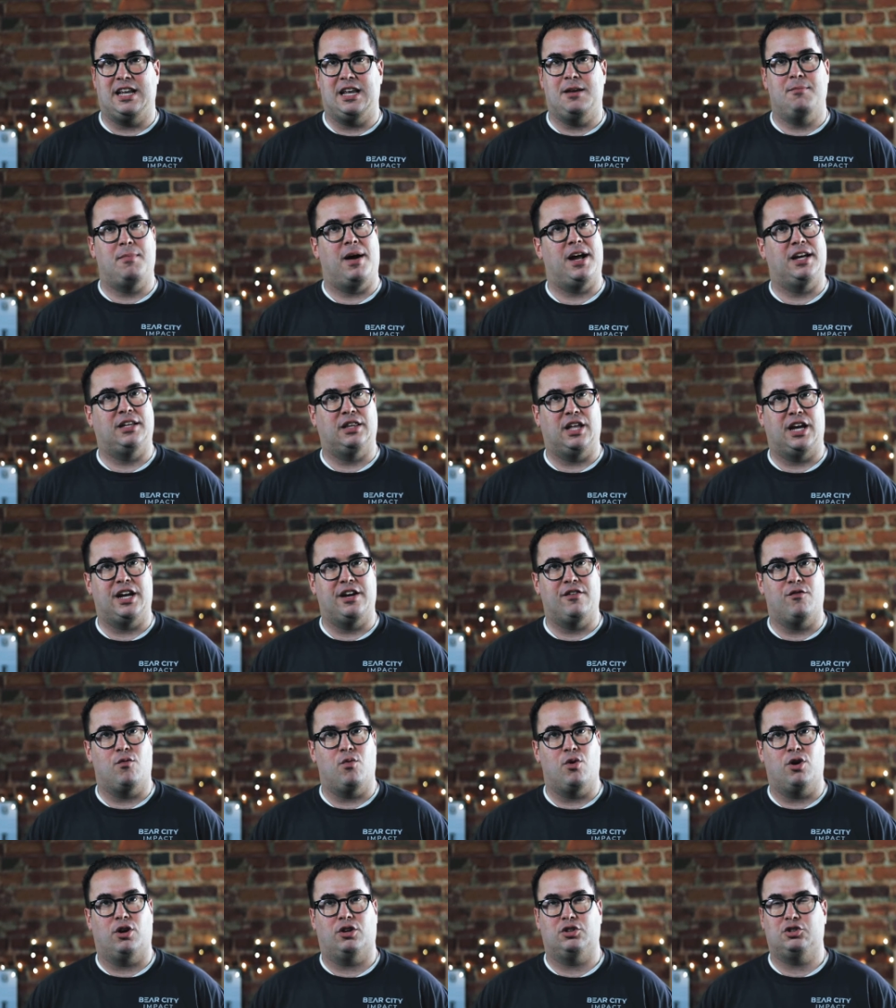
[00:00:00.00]
in my line of
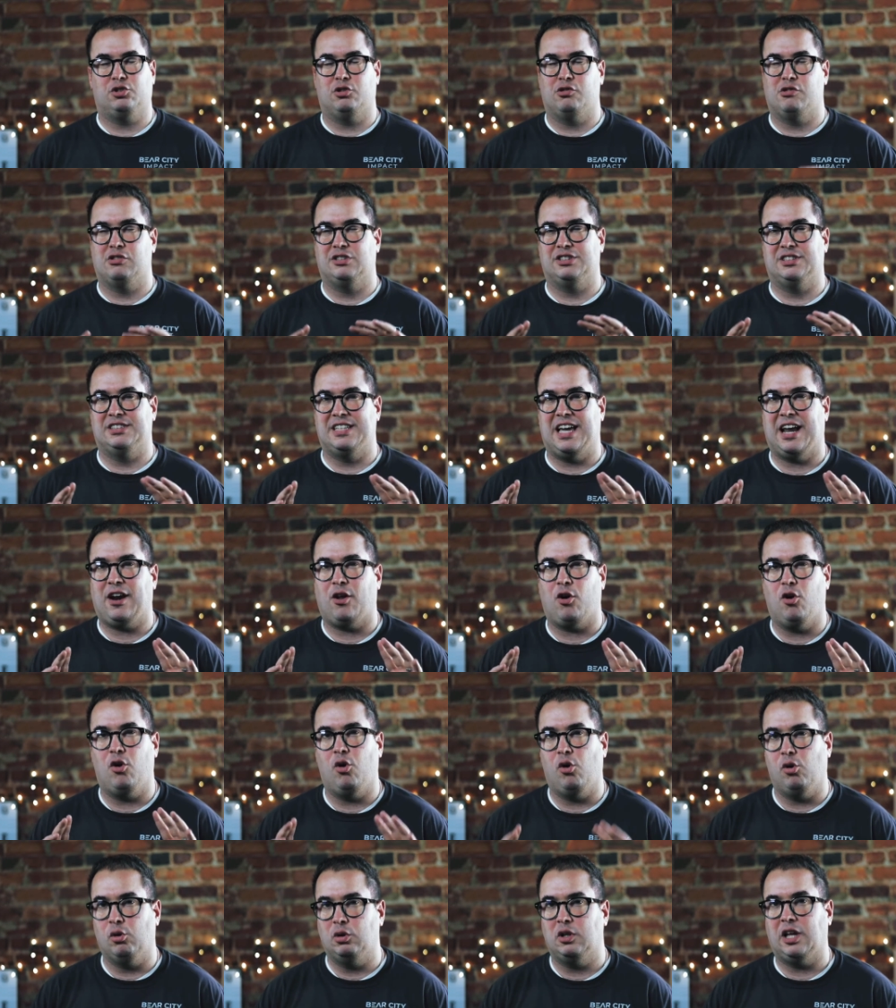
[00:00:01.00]
work. So there's not a
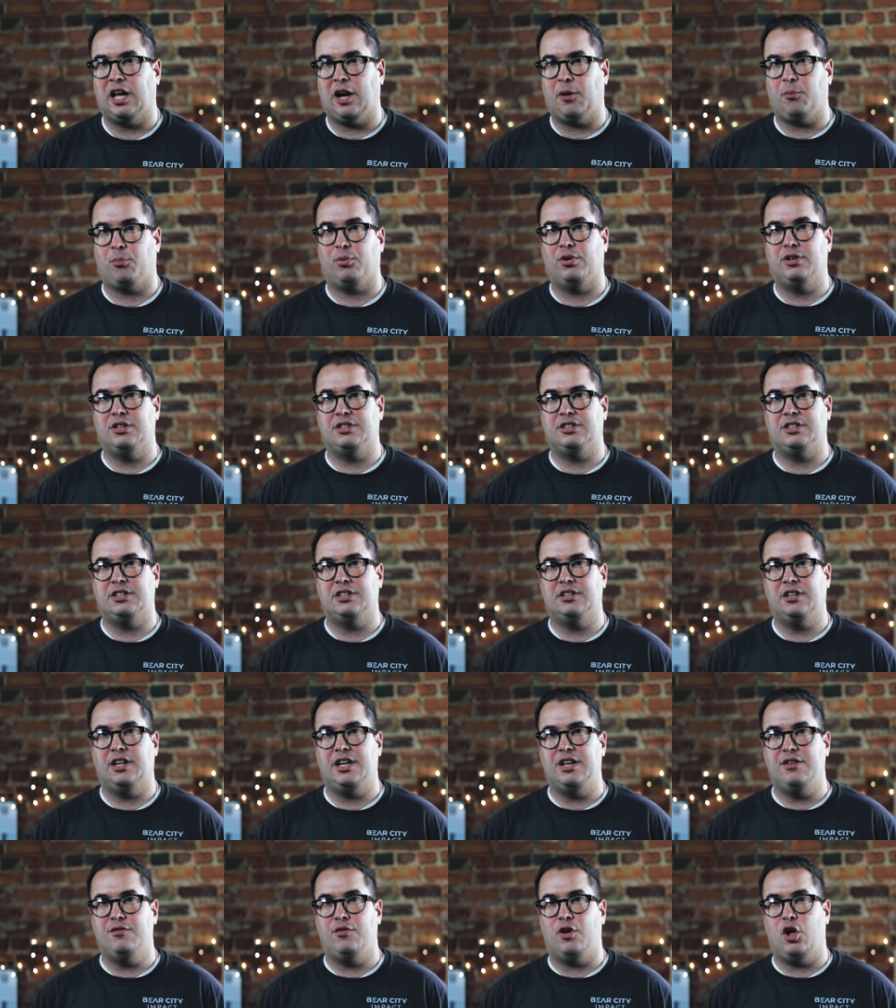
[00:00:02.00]
whole lot of printing
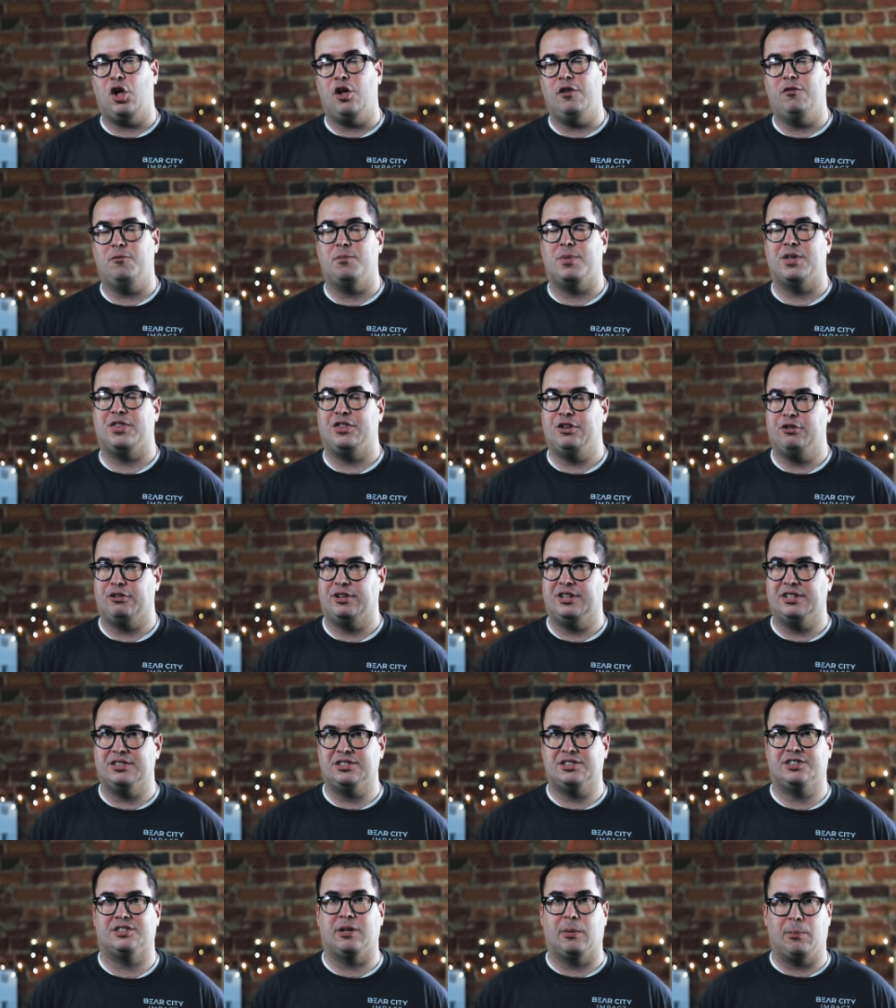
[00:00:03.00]
involved, but there
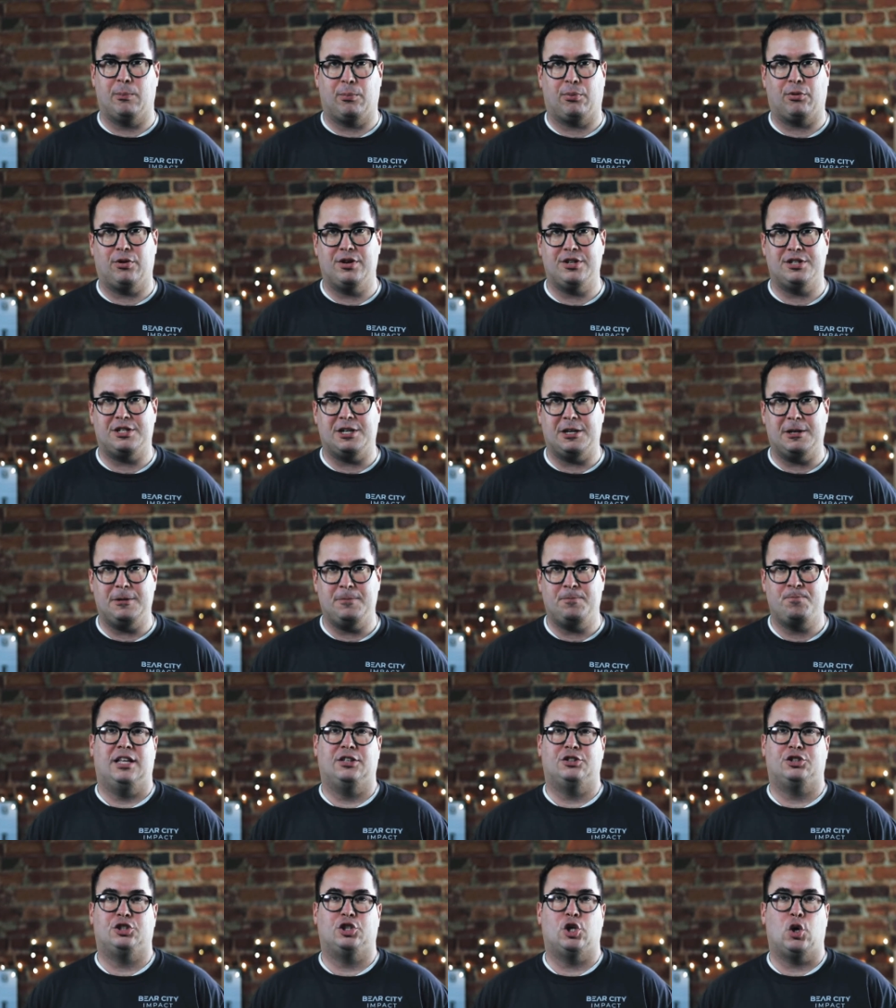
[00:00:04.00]
is some printing.
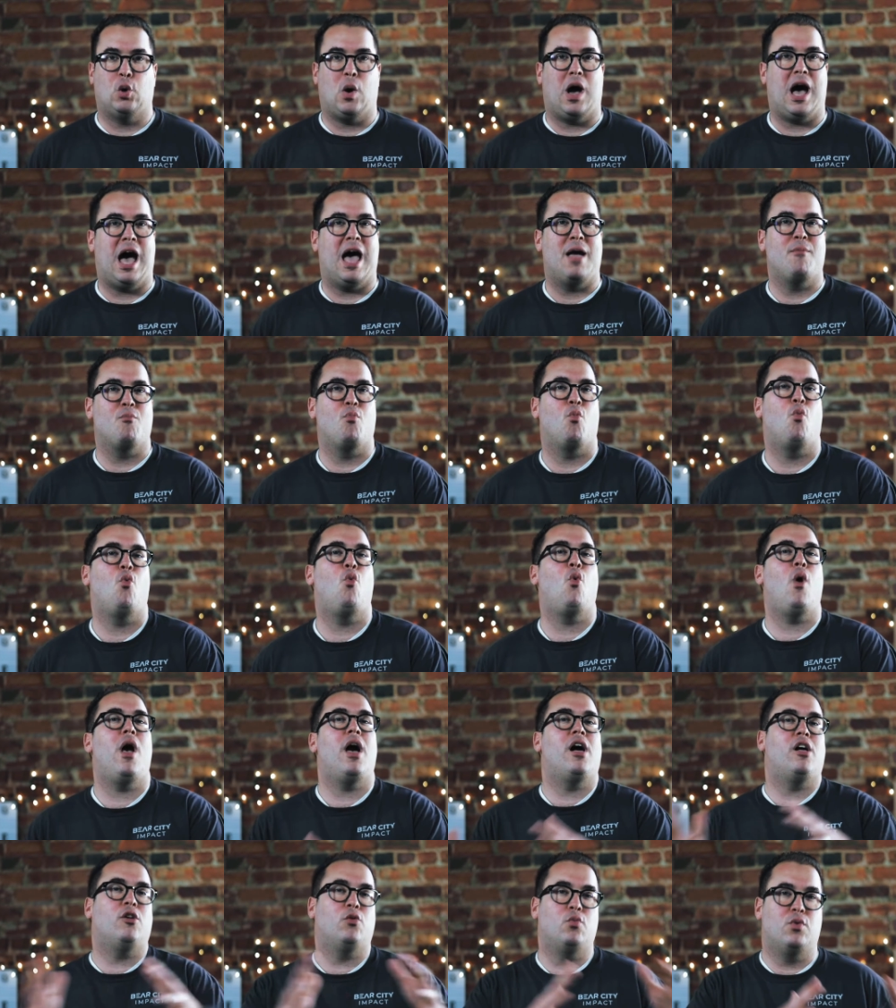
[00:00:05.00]
And so I'm
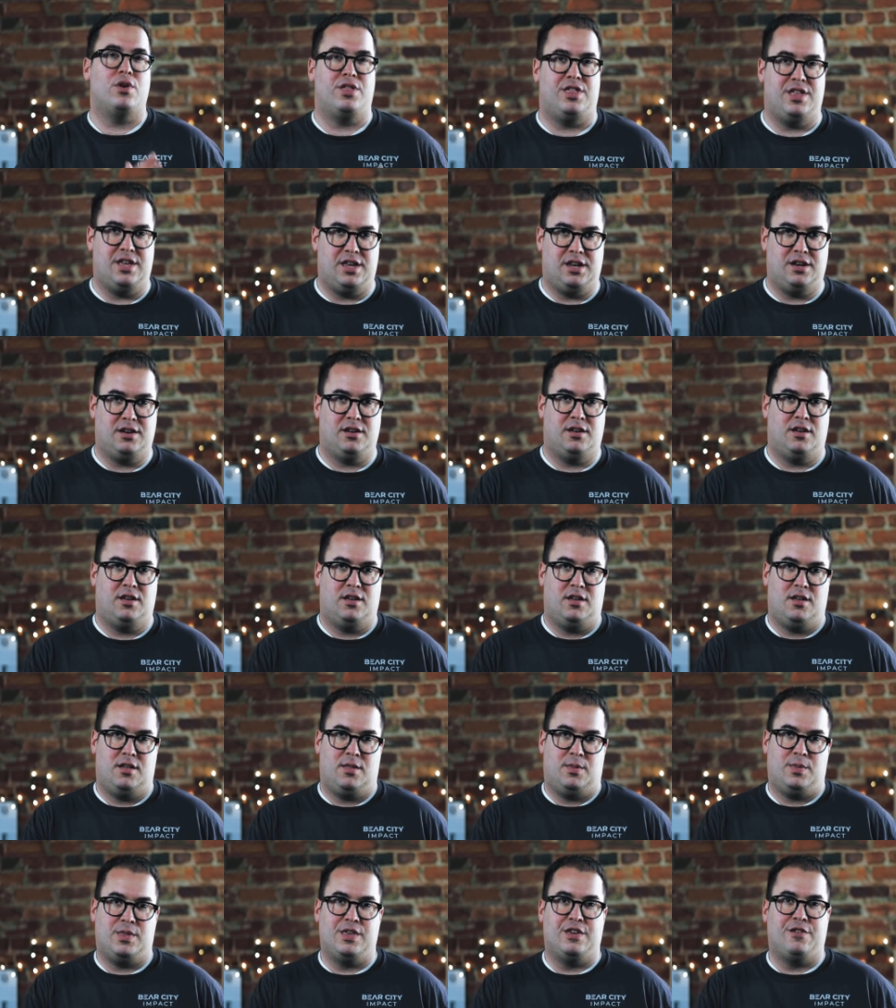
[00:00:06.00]
well within
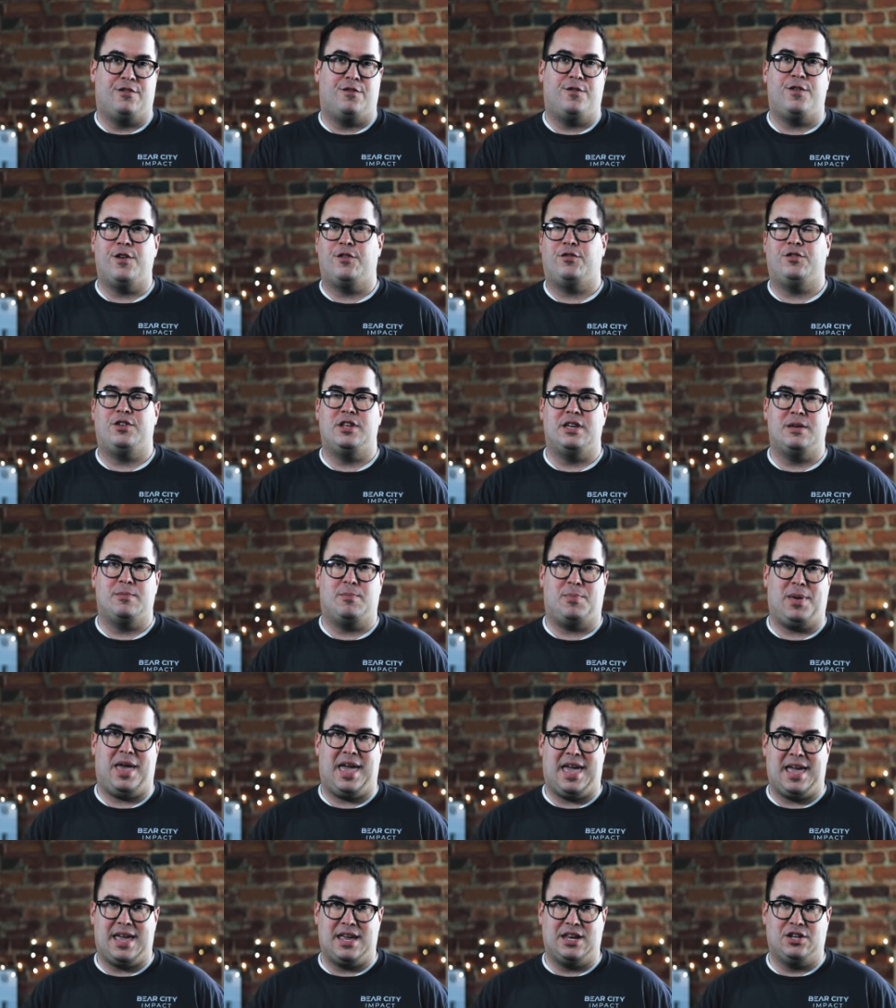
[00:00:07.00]
the 50
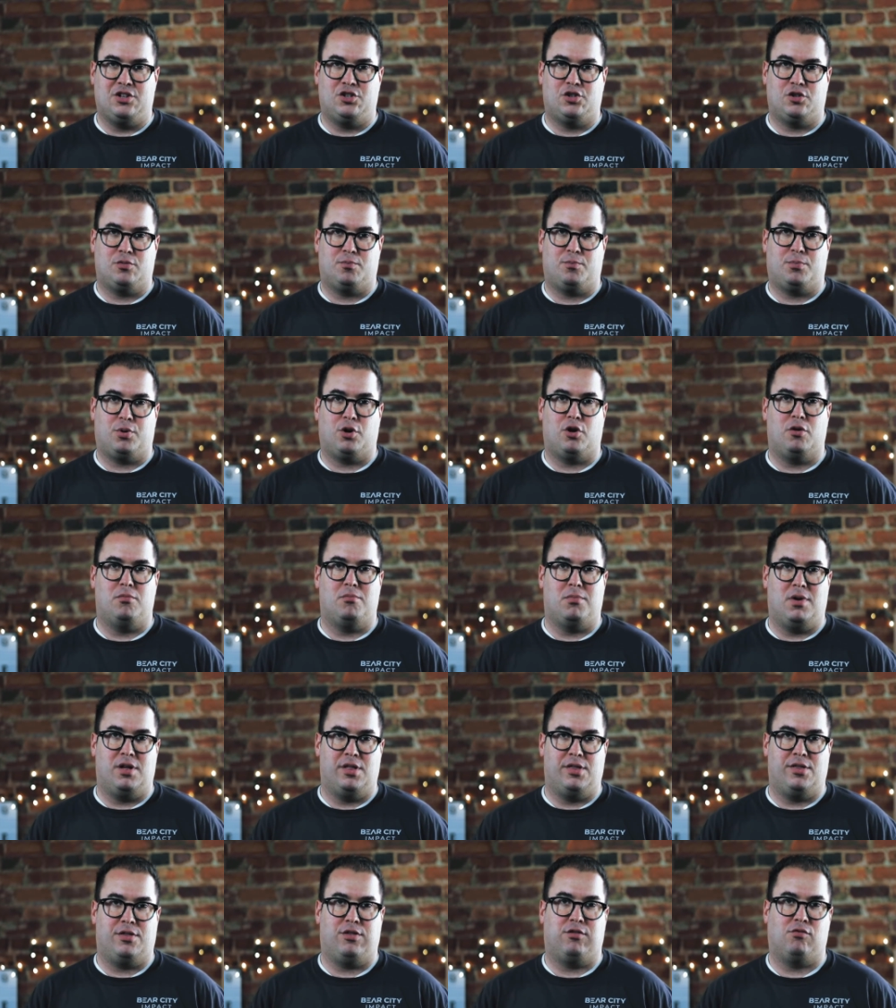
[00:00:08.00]
page per
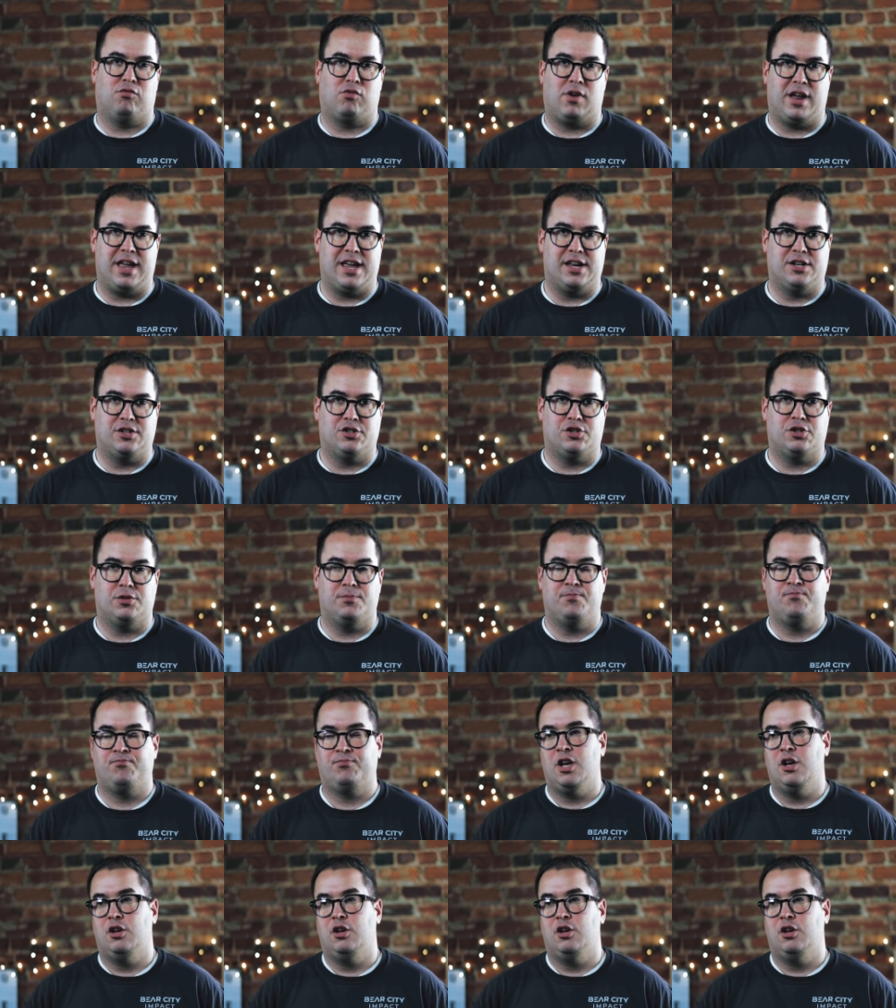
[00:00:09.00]
month range.